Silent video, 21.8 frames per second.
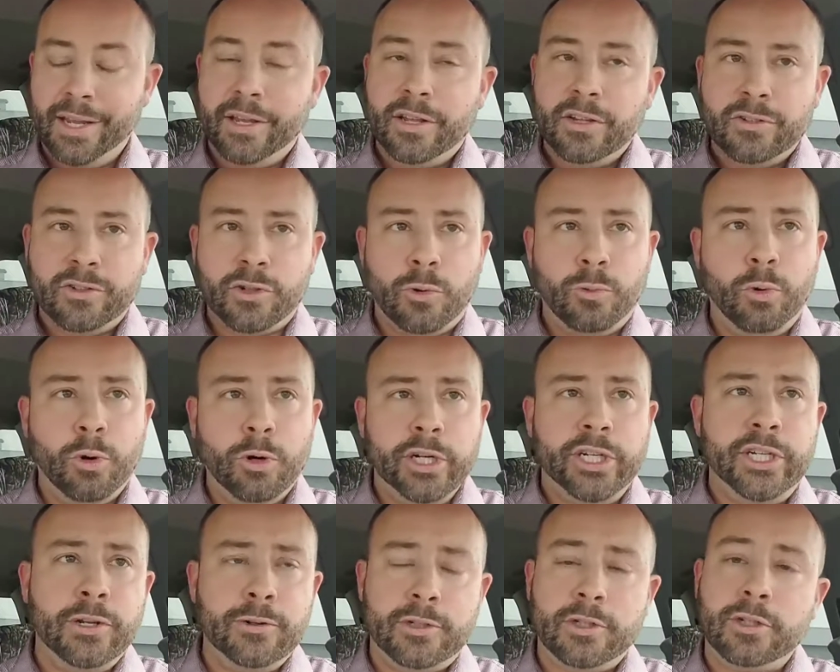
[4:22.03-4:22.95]
So we're
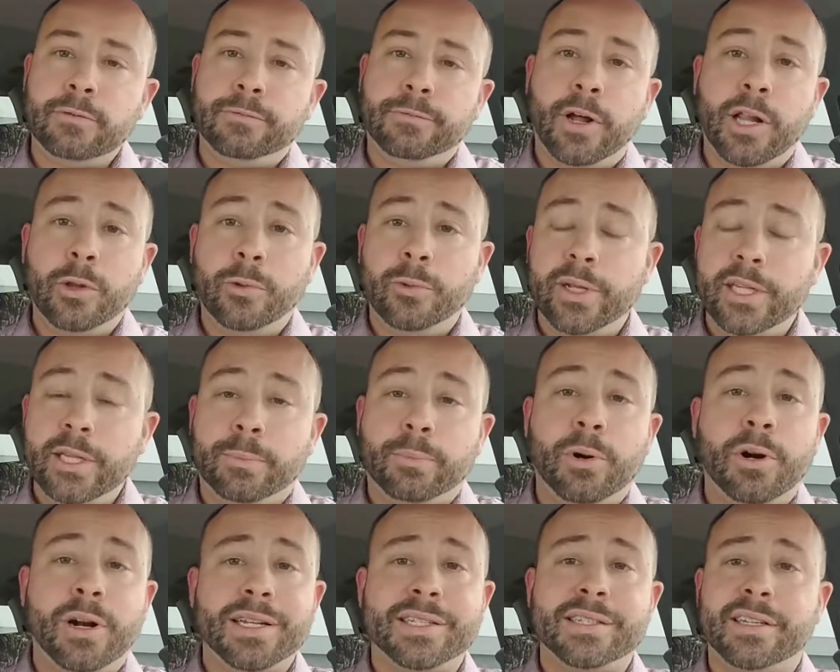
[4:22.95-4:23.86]
used to following the
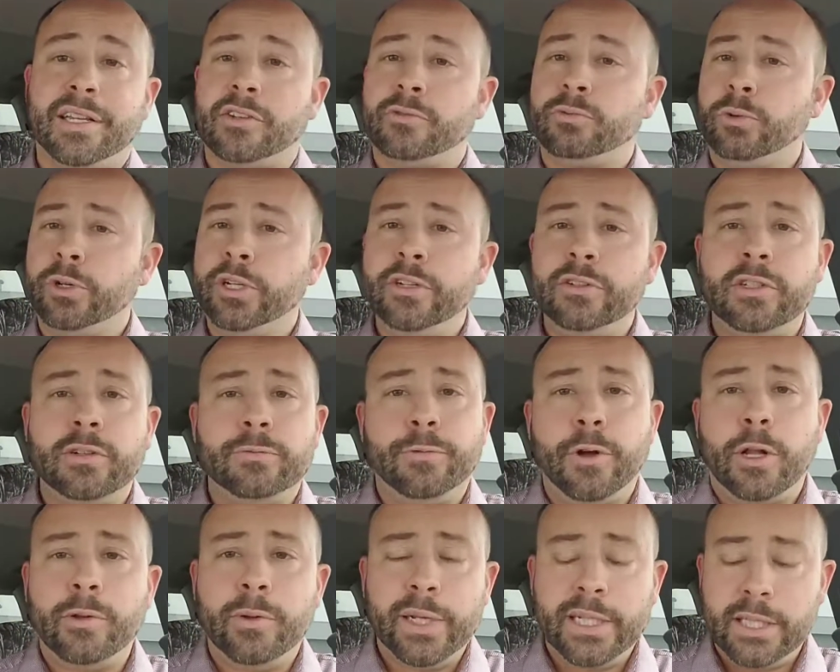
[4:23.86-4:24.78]
process. We're used to
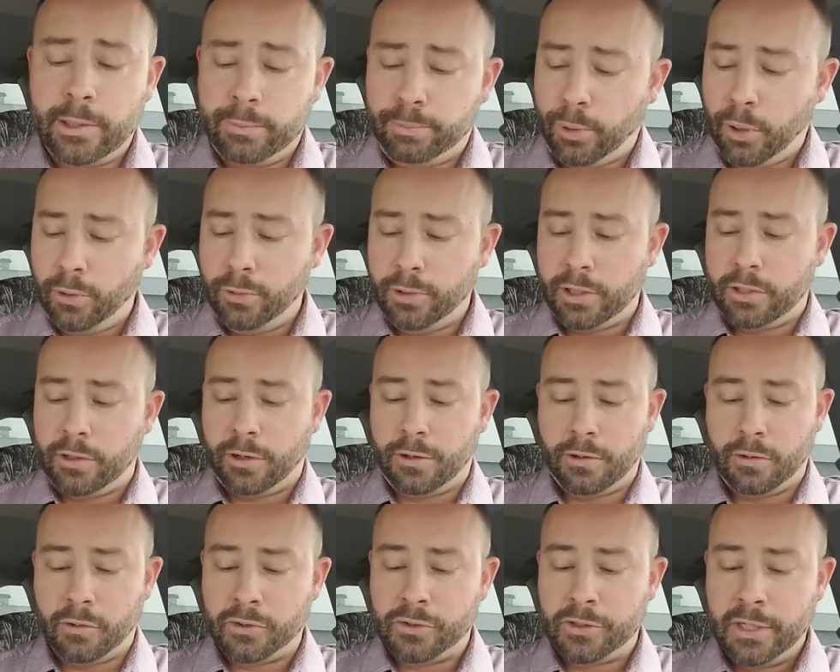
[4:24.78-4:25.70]
following the
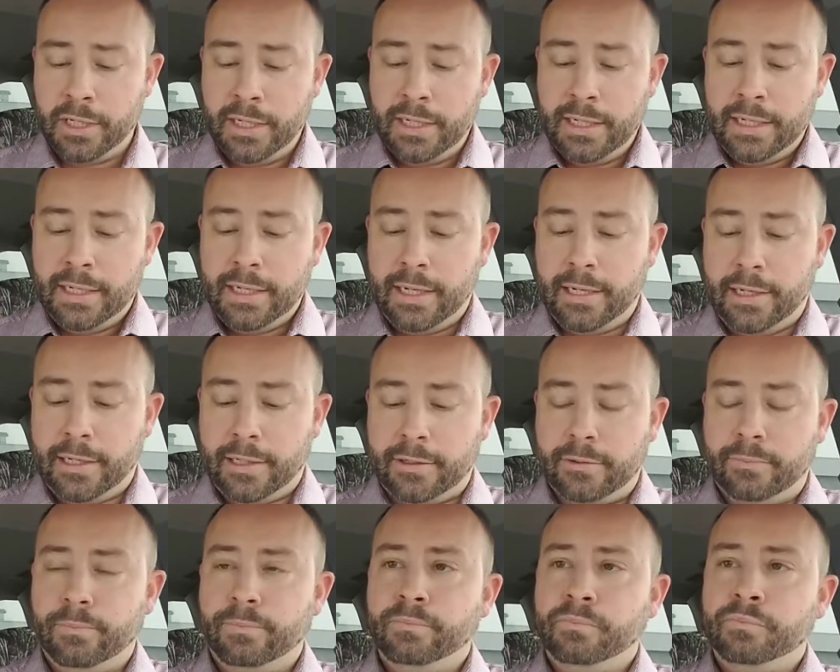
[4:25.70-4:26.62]
protocols.
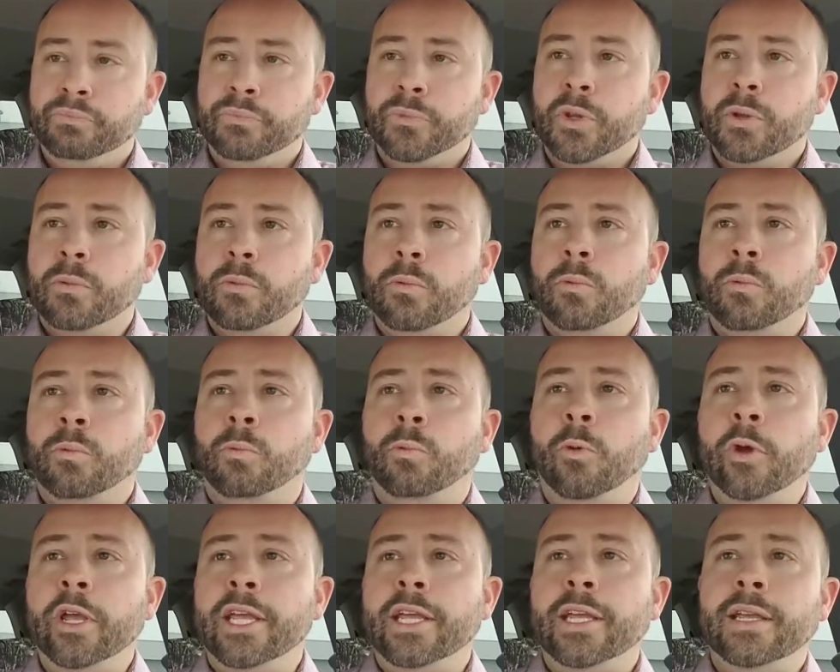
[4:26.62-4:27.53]

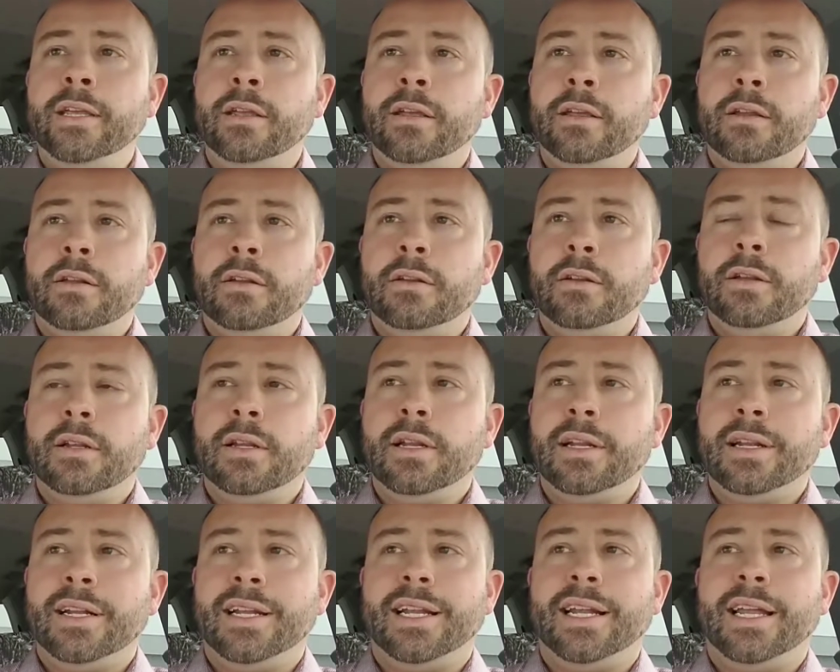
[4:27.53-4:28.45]
We
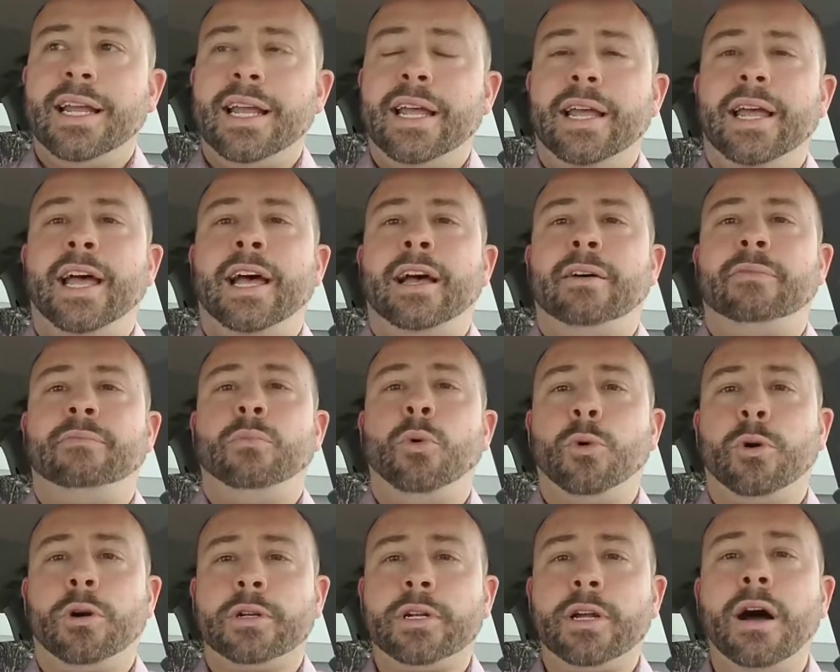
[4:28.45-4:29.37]
have
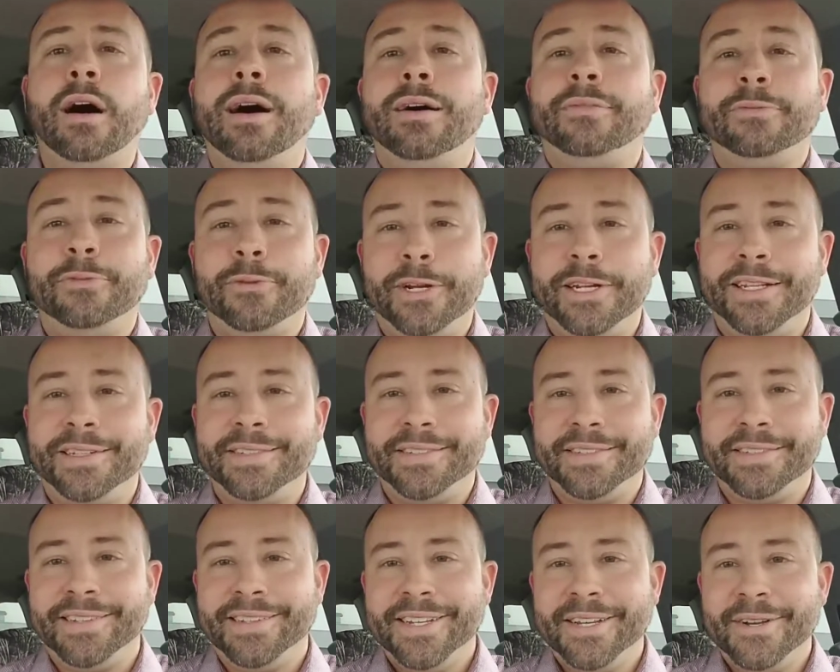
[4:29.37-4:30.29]
more
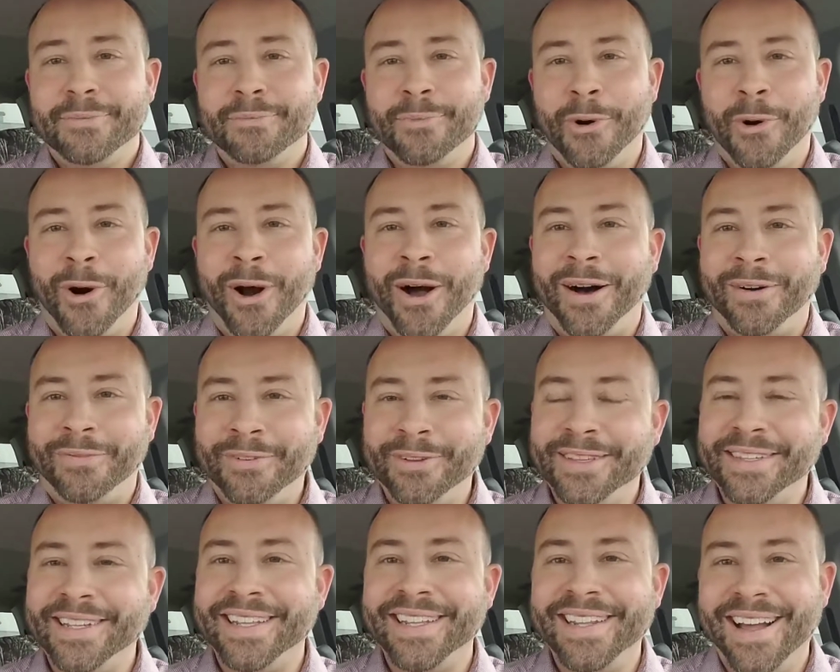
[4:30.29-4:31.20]
confidence more
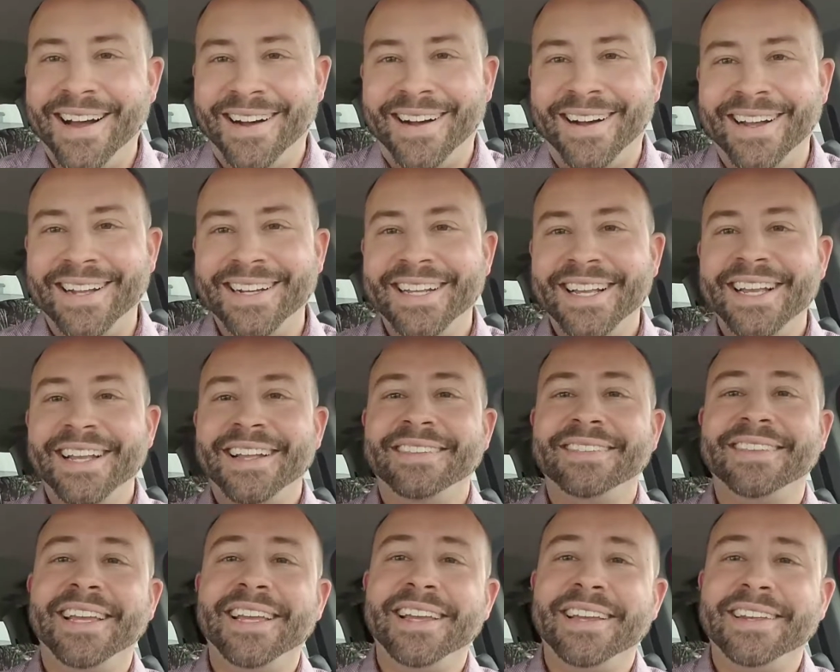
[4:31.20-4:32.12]
often than not
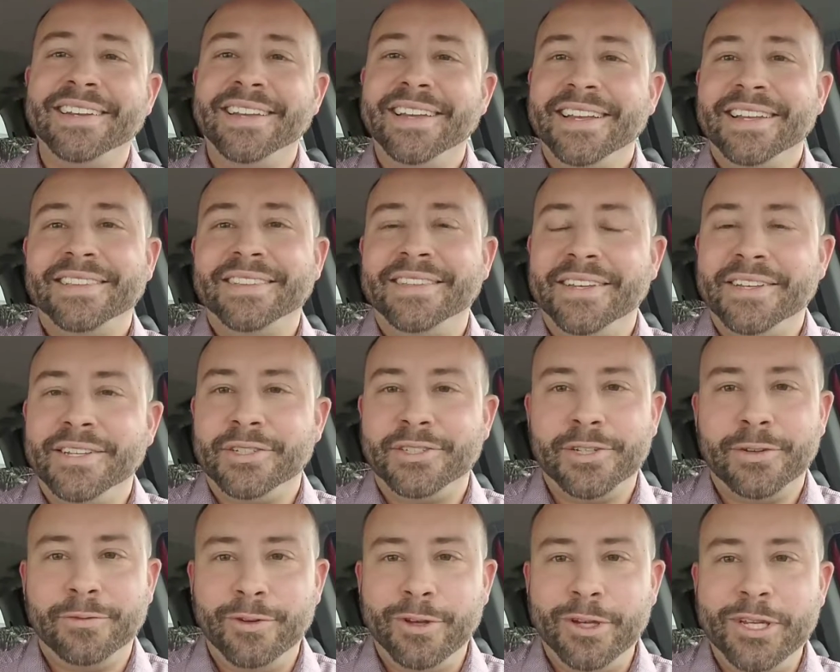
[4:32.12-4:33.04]
than the
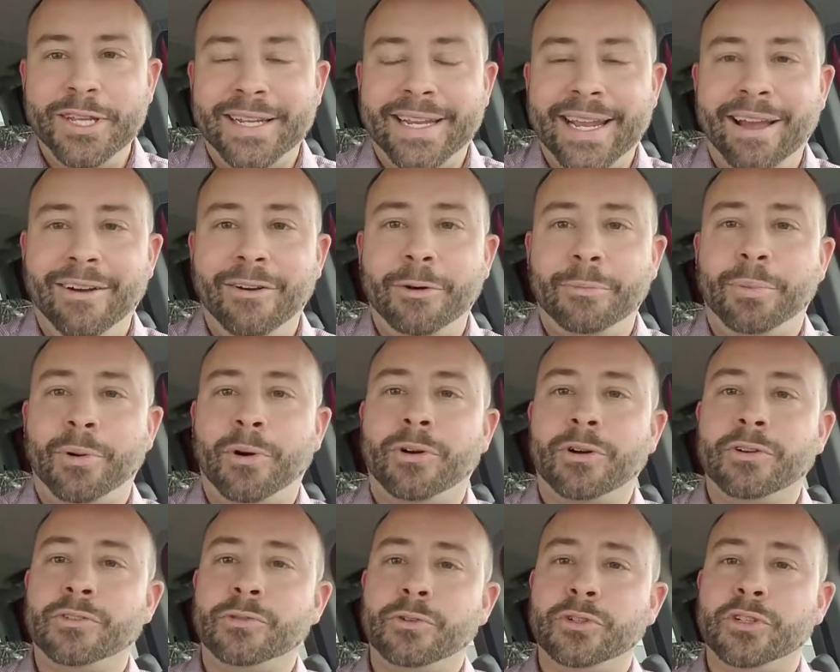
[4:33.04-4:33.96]
civilian
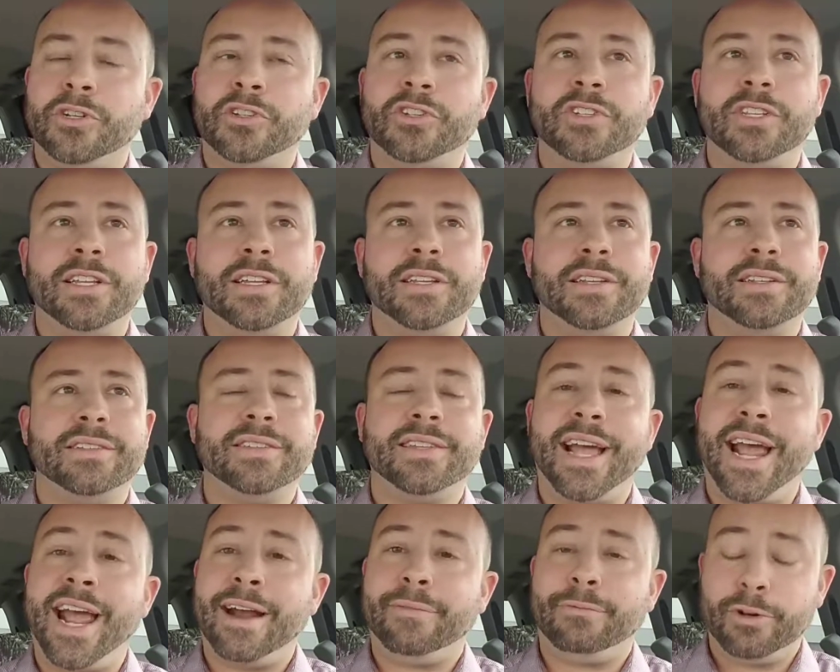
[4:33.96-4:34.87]
counterparts or just
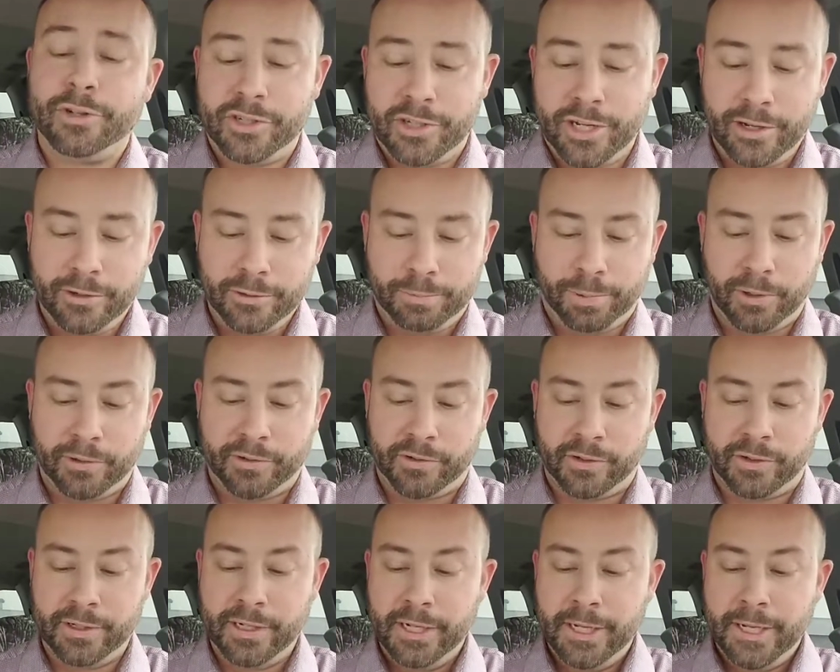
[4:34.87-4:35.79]
the average
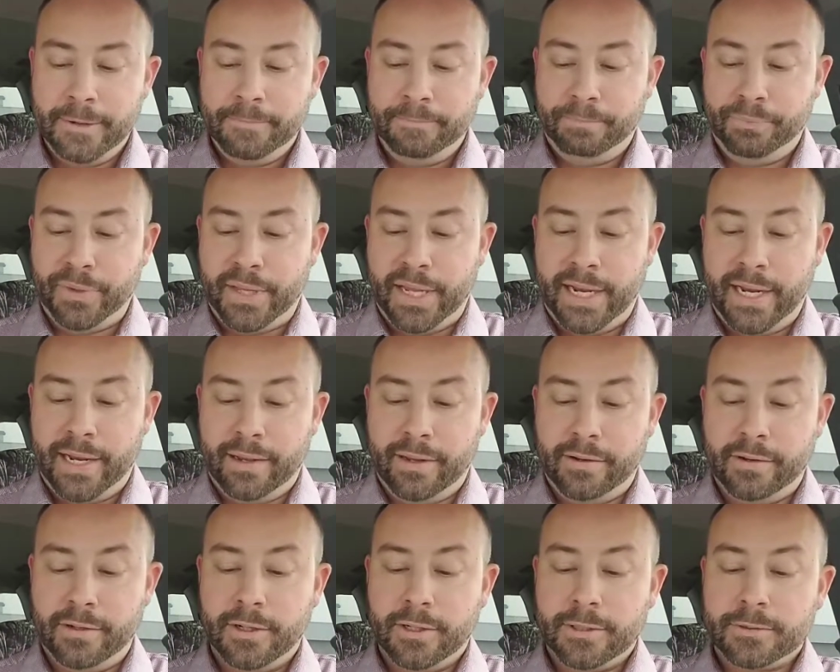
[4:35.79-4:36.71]
salesperson. And